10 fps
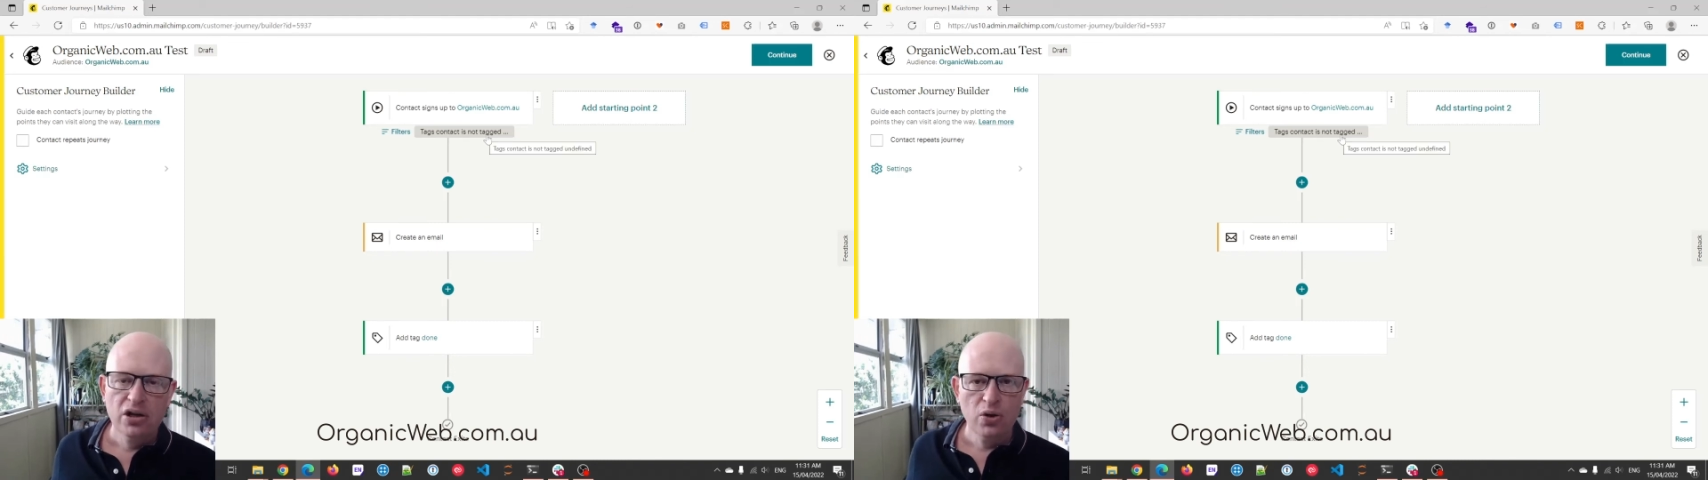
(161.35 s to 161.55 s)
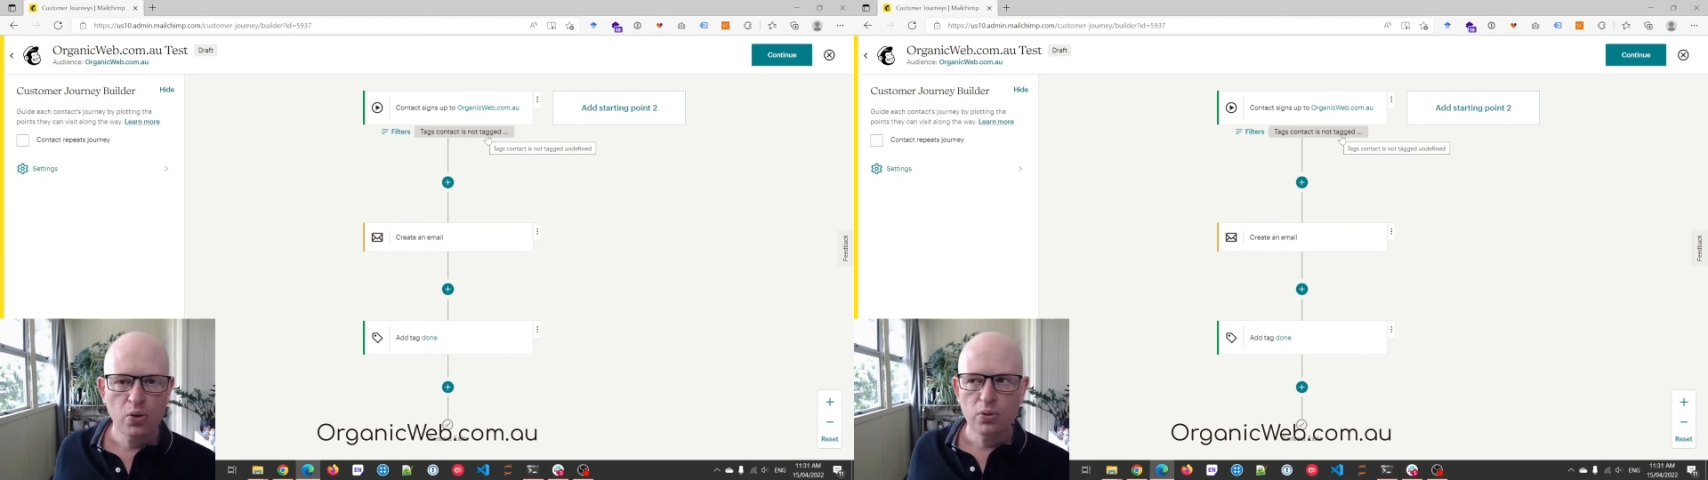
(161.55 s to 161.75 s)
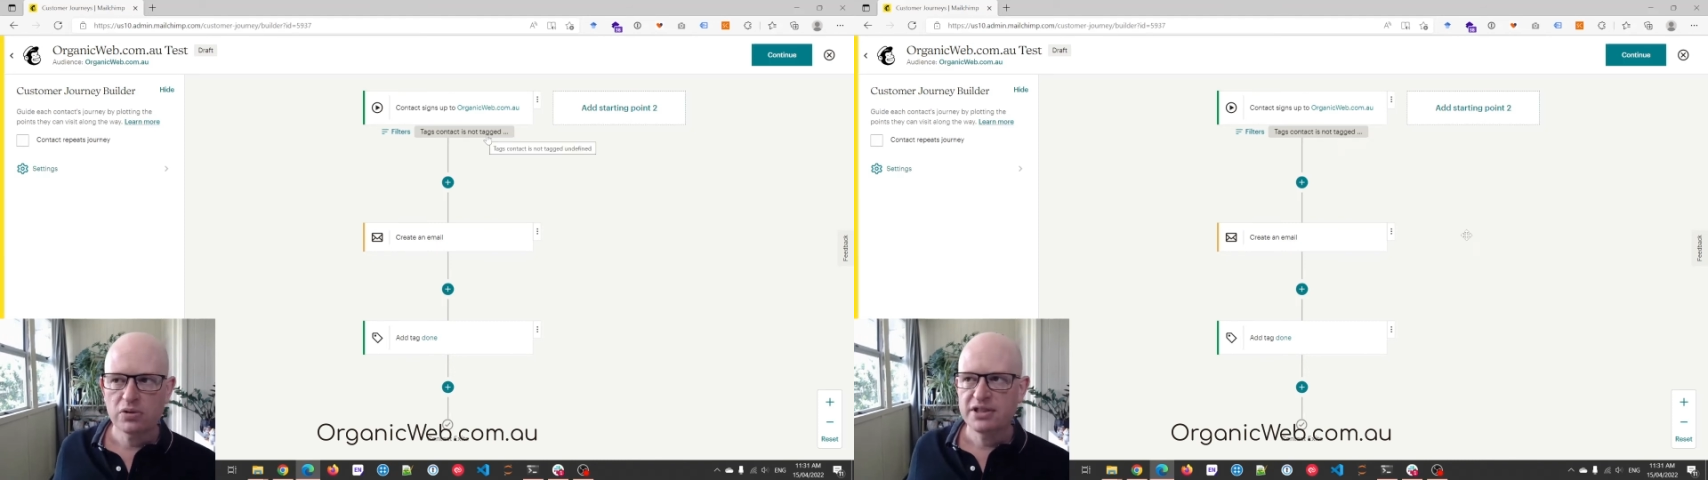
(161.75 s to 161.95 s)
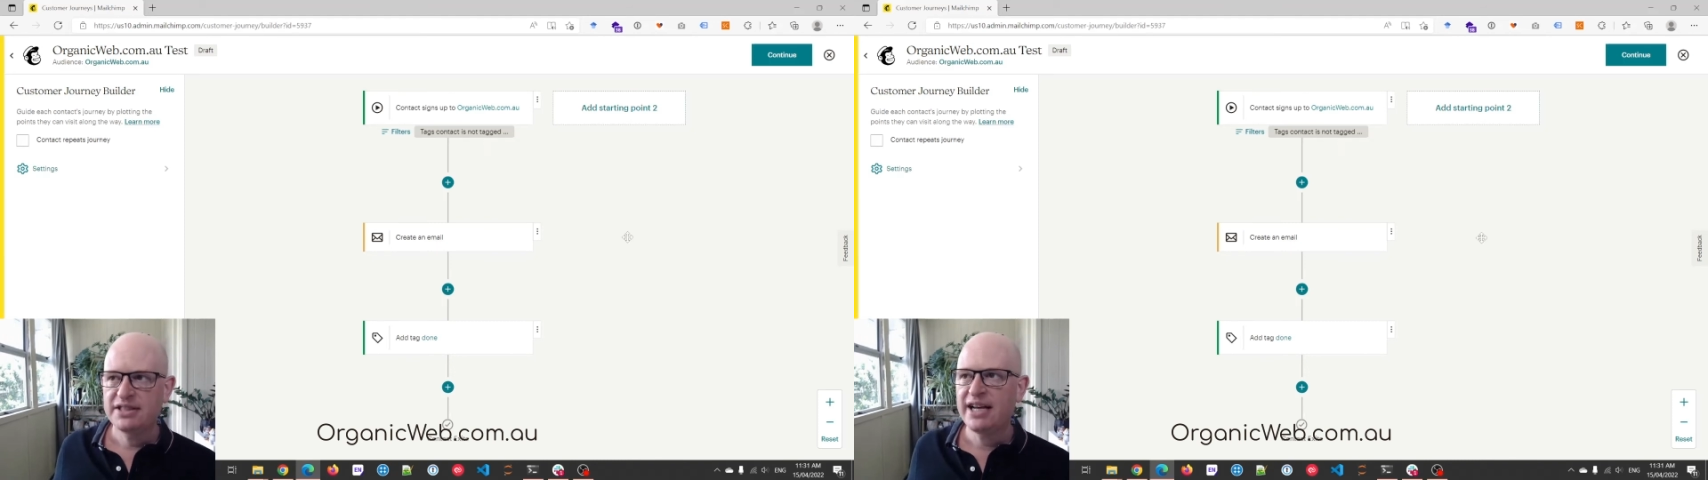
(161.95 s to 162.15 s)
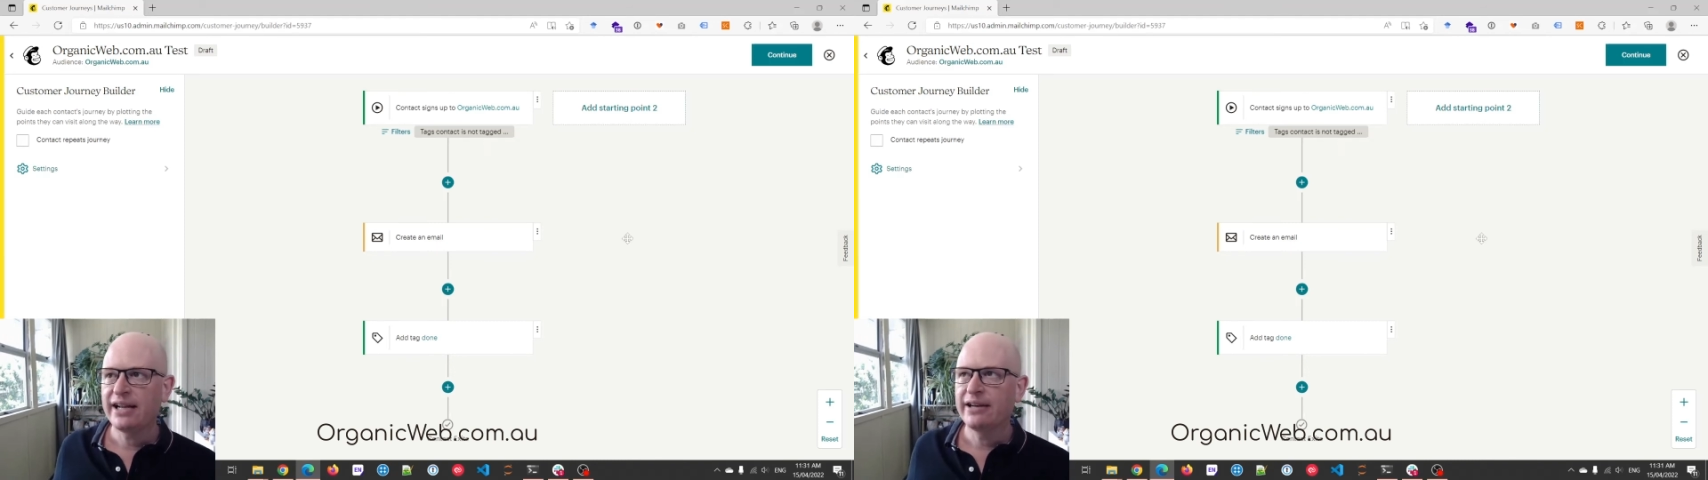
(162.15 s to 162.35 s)
called
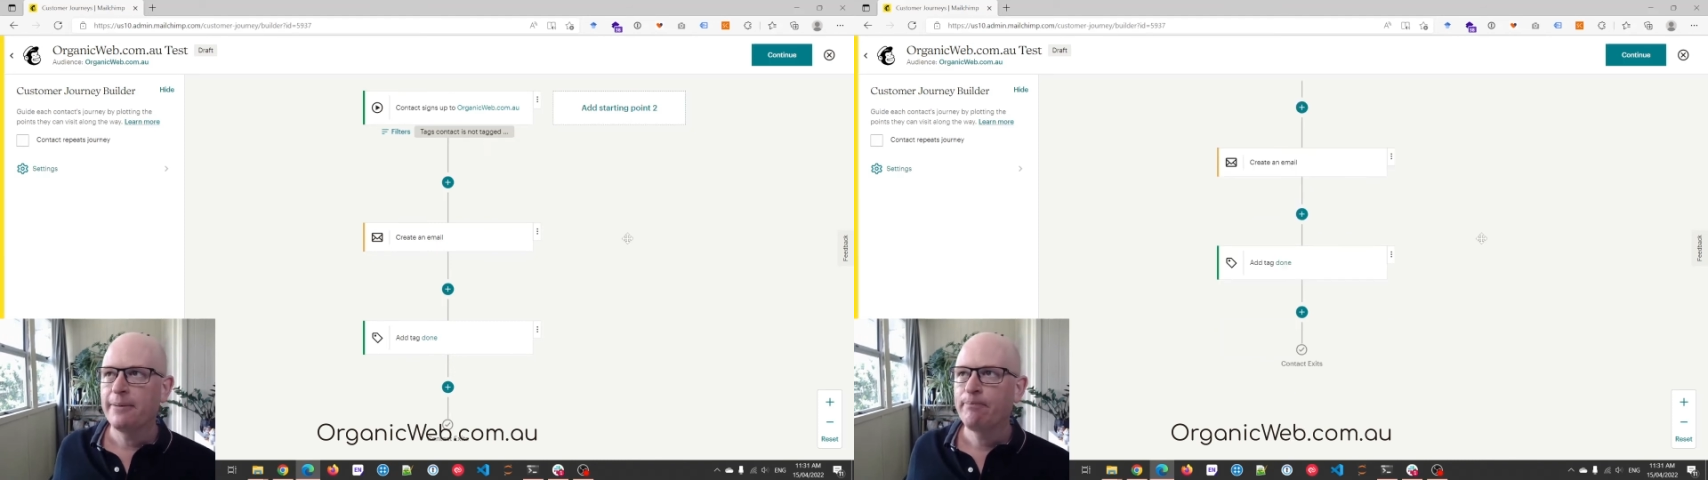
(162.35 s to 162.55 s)
done.